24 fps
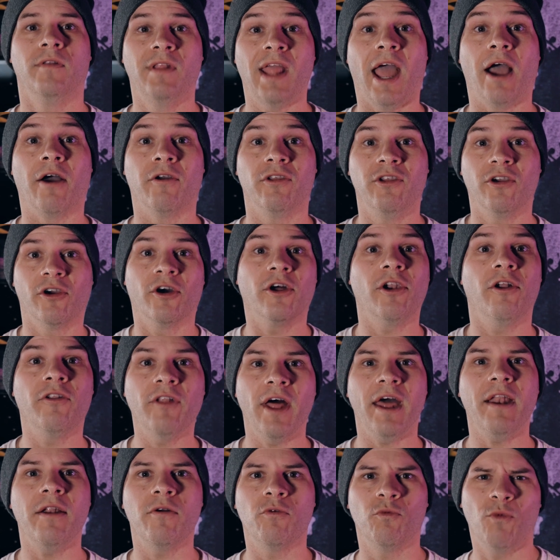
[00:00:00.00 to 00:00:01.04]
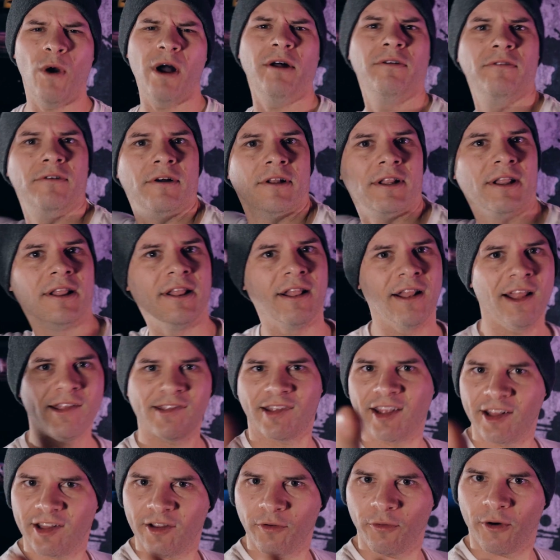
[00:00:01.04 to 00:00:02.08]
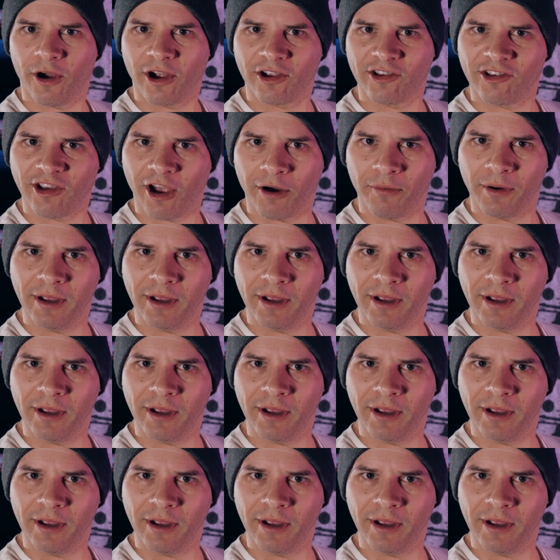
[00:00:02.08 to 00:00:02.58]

Now, you got all that? Well, let's get to work, shall